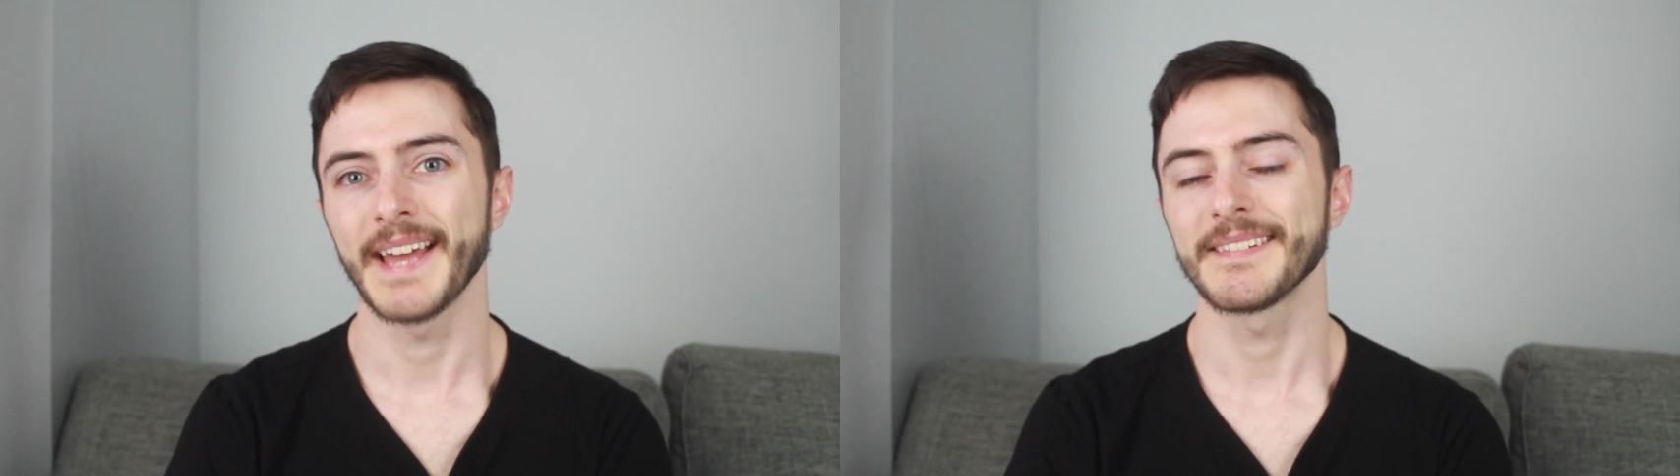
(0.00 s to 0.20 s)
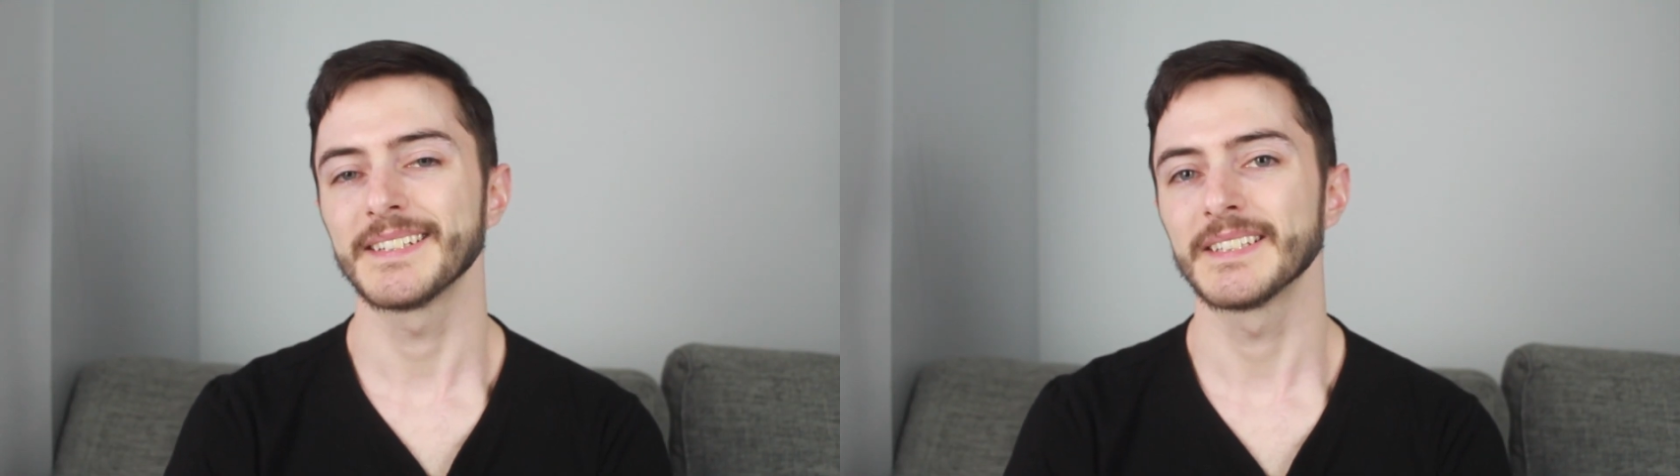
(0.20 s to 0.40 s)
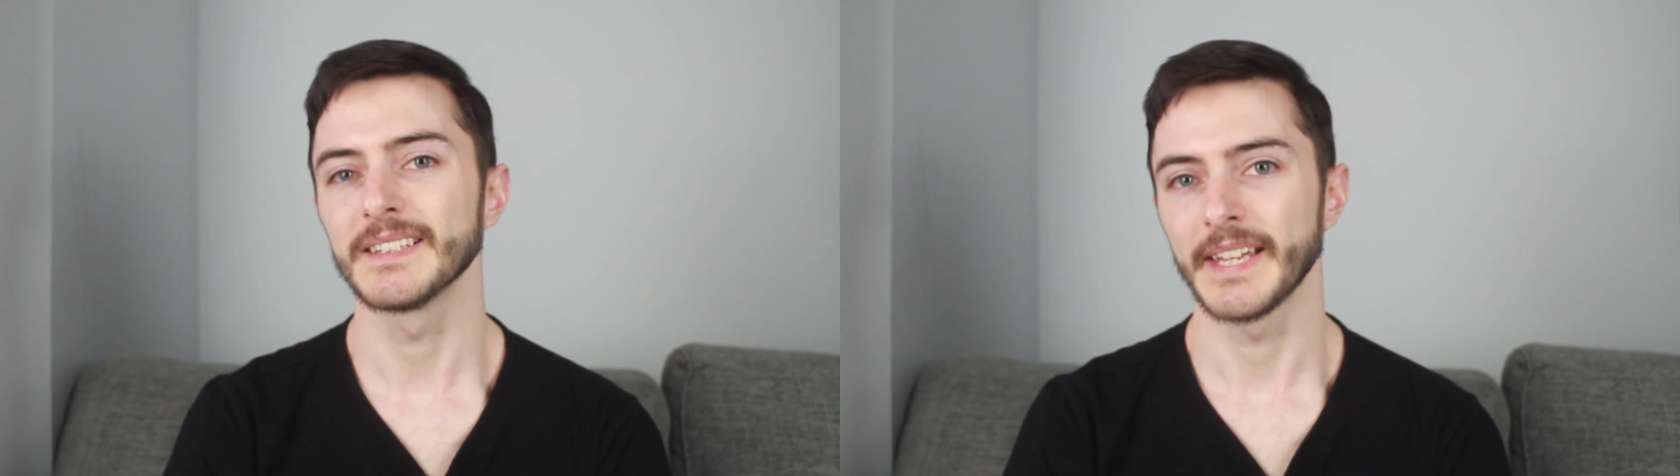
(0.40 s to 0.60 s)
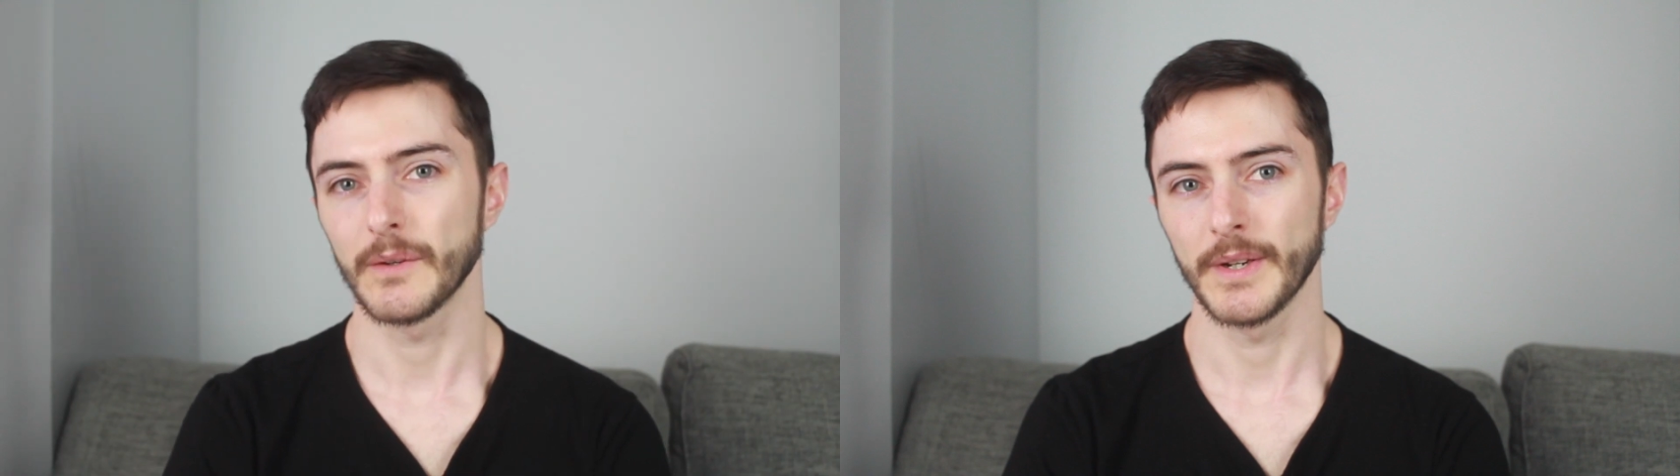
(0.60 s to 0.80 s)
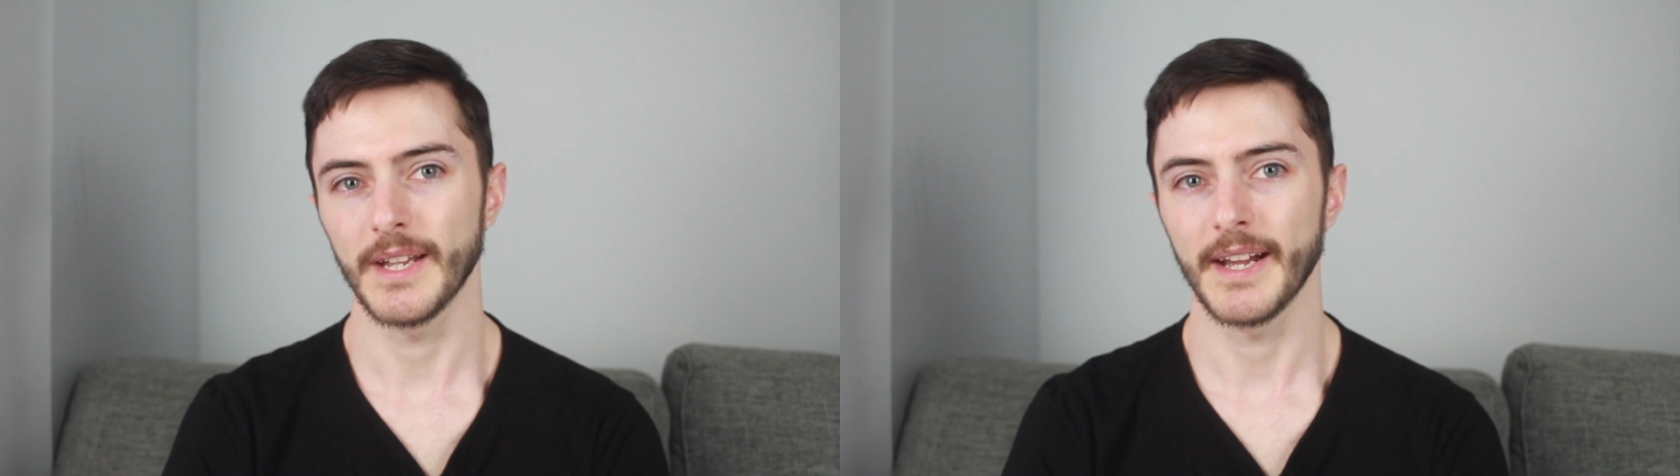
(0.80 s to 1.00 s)
as a
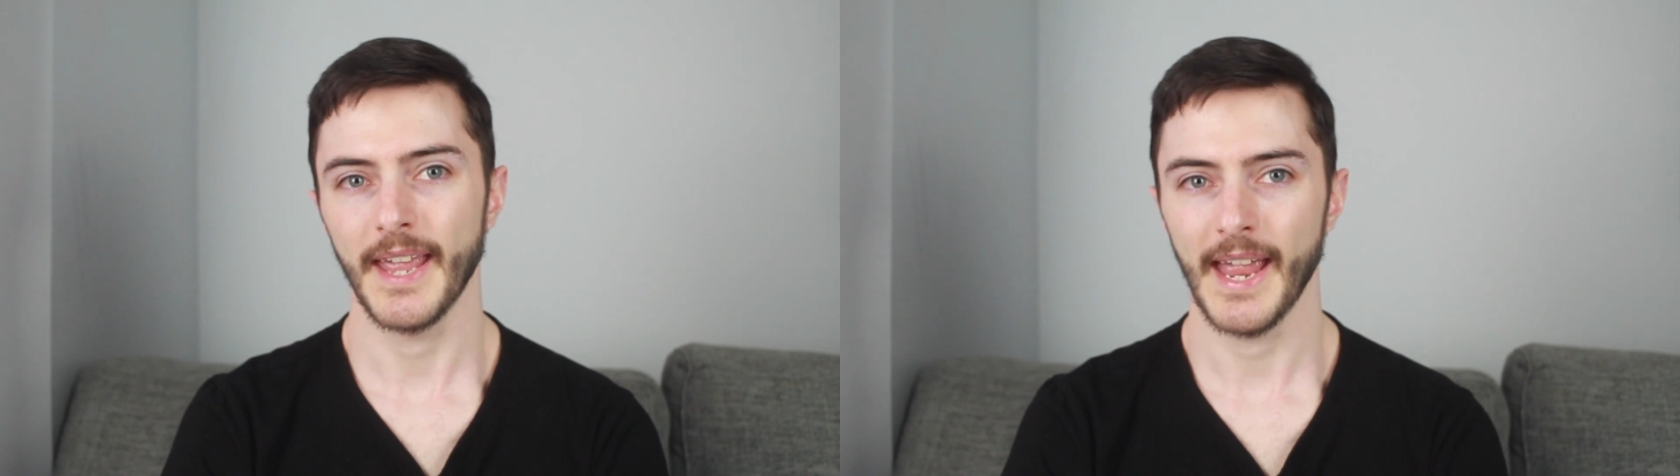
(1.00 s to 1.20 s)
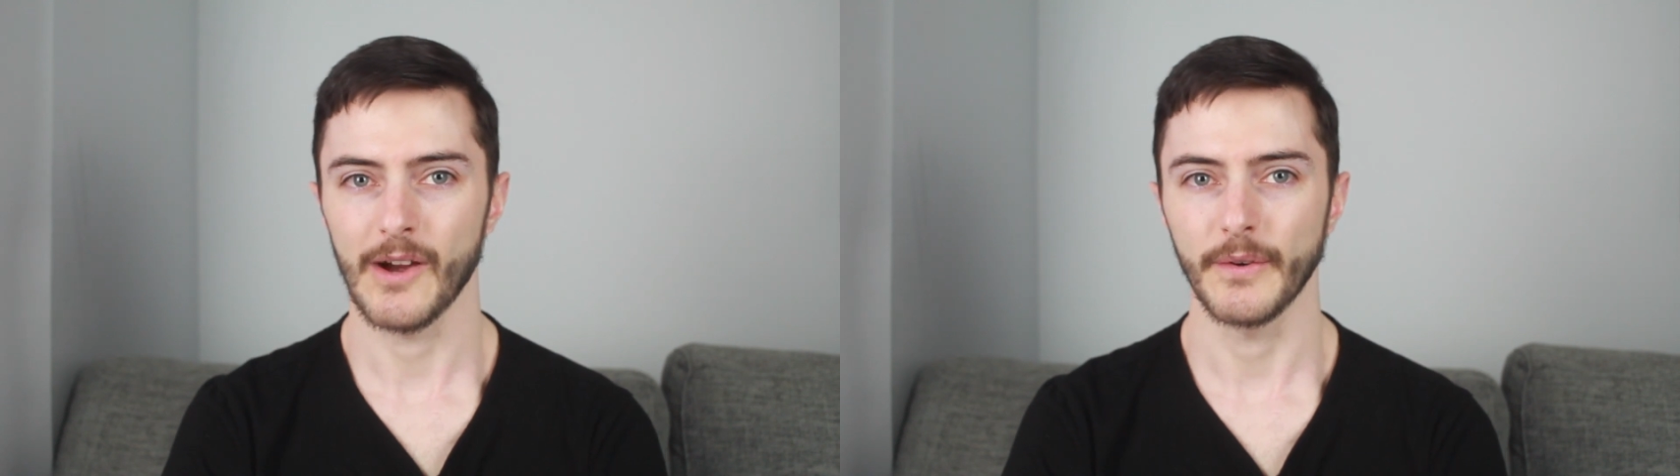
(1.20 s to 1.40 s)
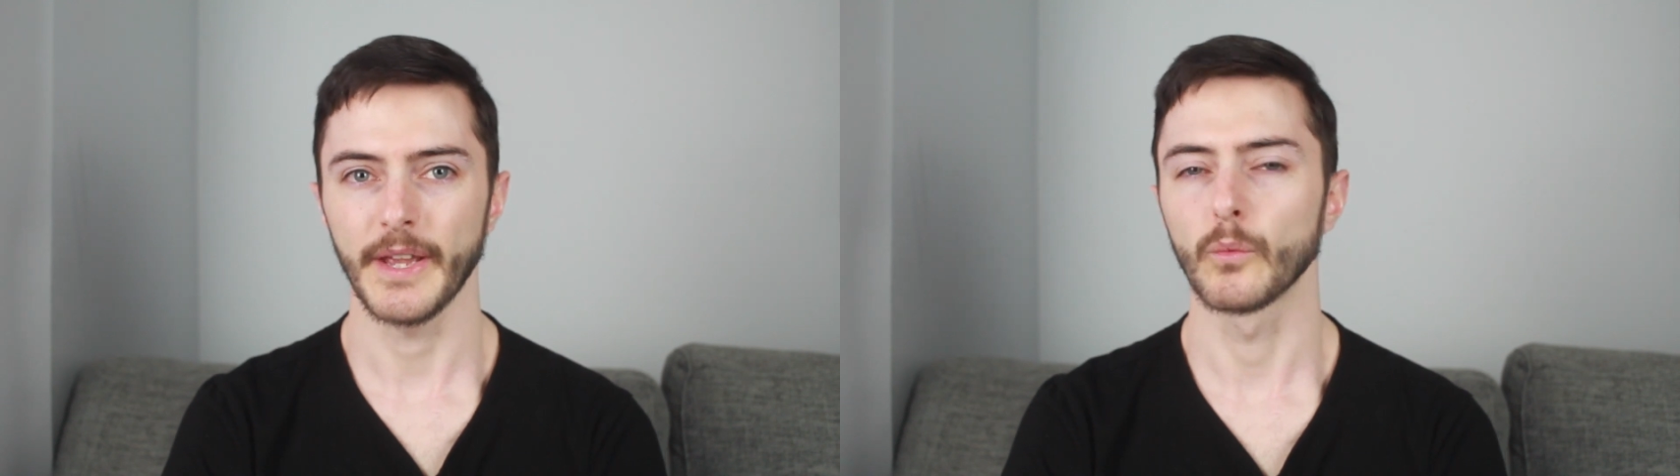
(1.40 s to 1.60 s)
delinquent account